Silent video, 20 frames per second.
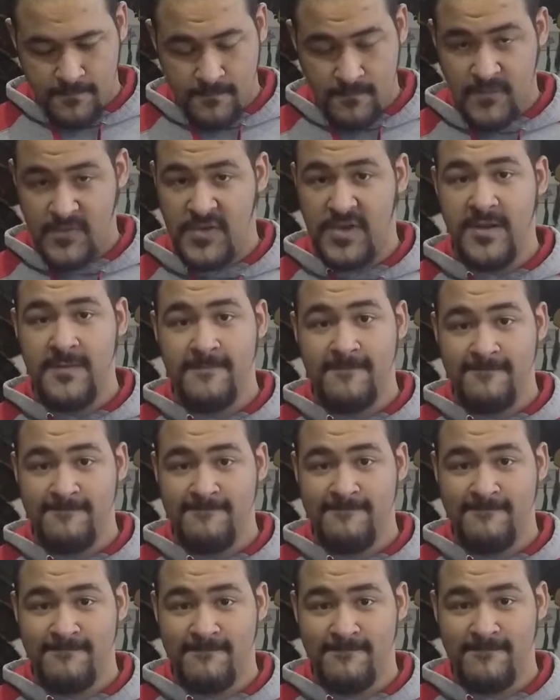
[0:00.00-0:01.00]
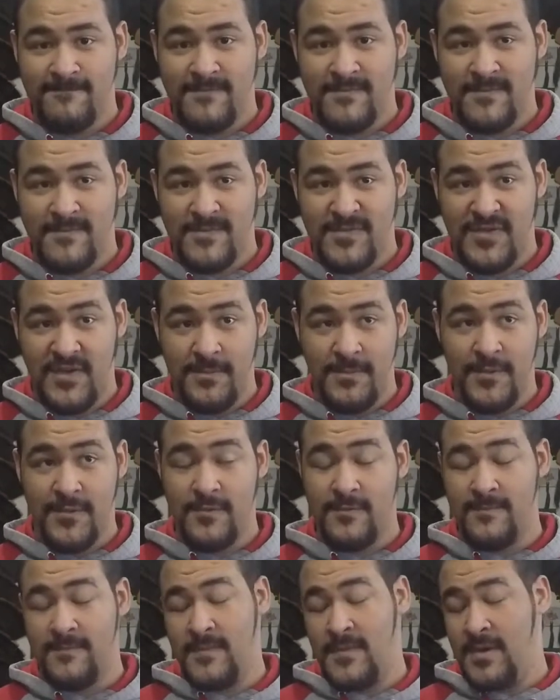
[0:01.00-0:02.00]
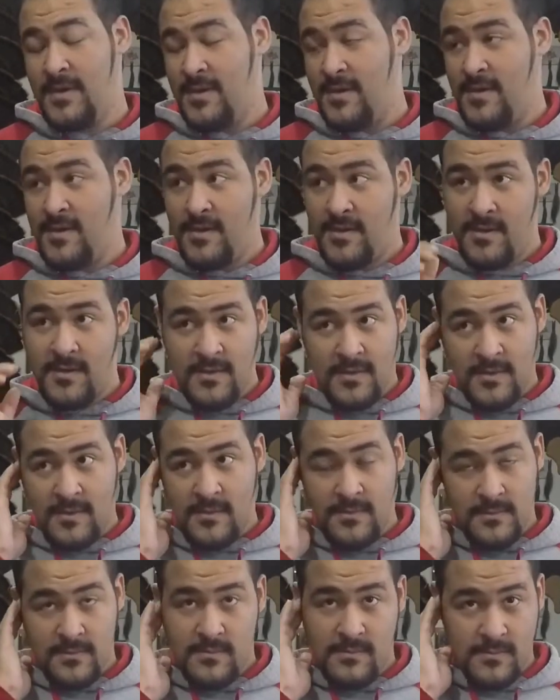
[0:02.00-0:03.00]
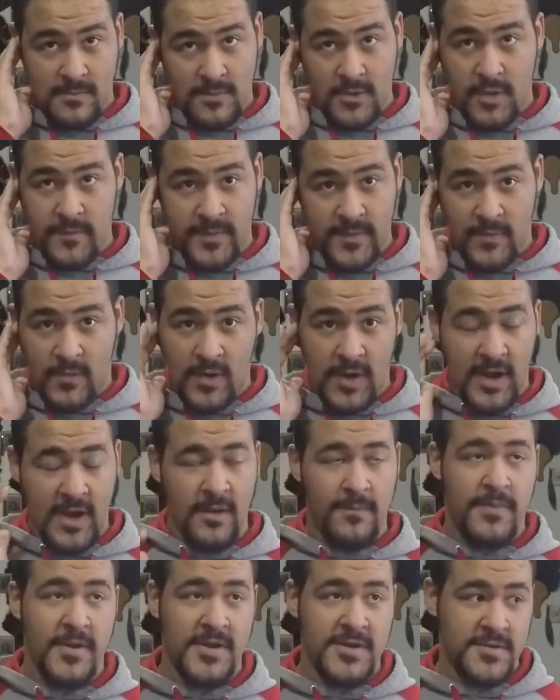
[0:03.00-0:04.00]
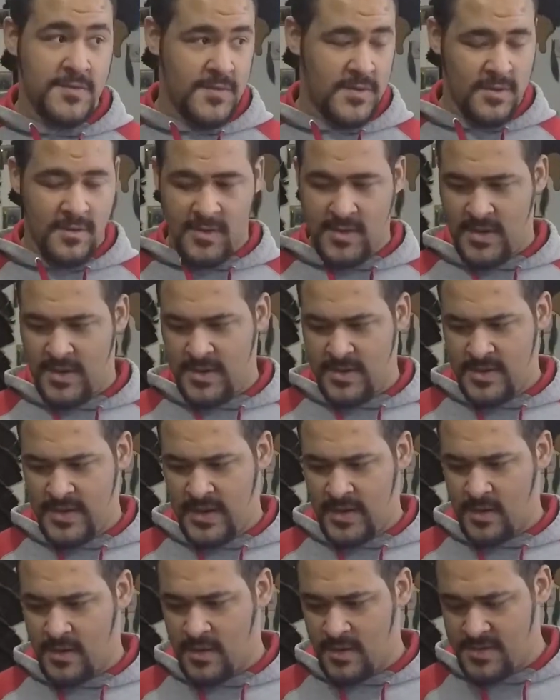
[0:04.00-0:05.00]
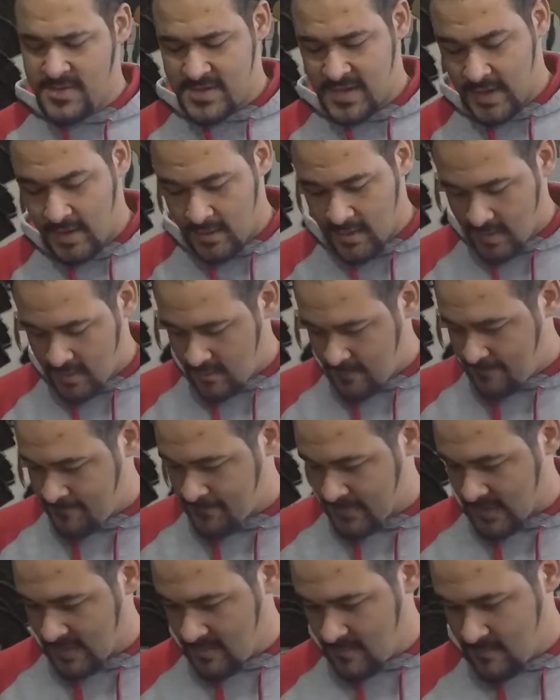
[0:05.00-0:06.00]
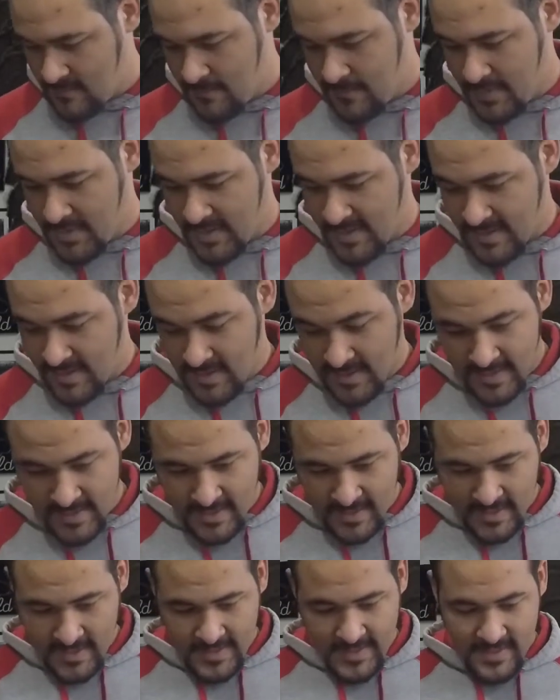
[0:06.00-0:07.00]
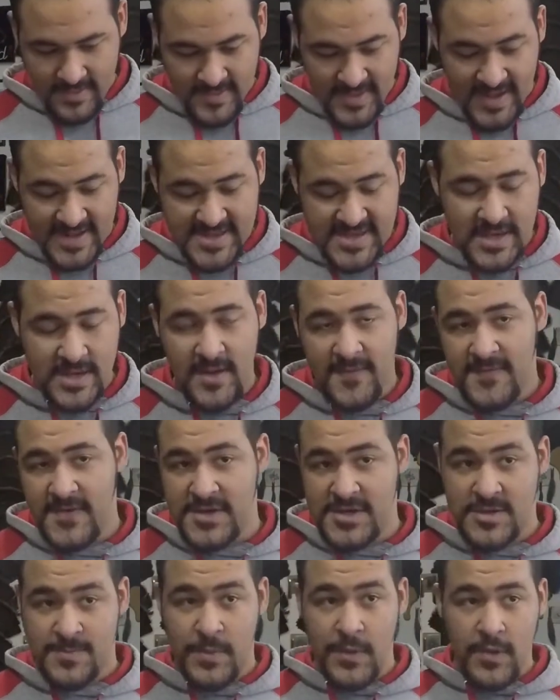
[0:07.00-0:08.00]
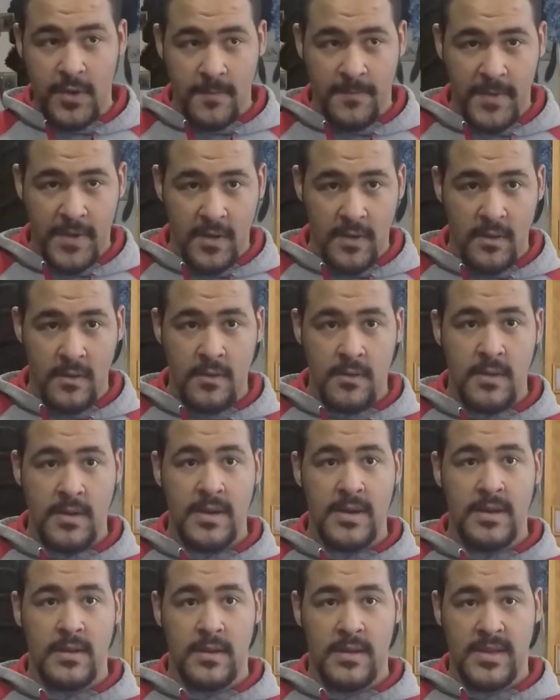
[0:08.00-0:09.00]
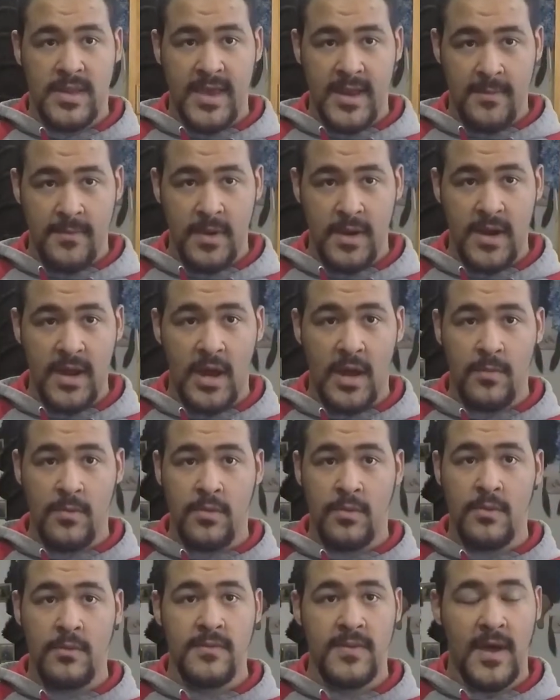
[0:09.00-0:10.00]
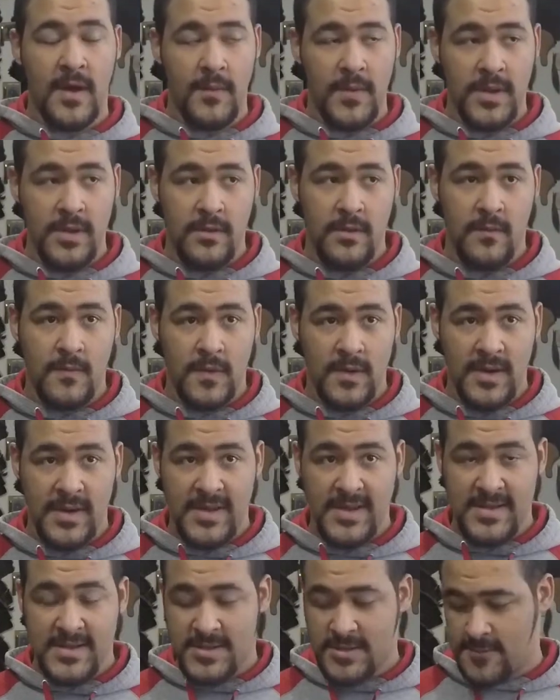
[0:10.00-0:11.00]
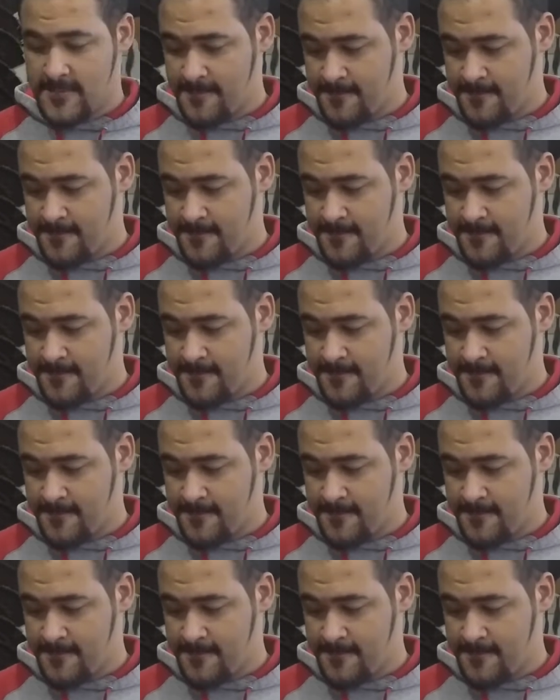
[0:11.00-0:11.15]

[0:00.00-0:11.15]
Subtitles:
See? Simple. A little bit more high pitch when you're in an enclosed area, but that's enough to spook a bird, get him to gobble, that way you know where he is.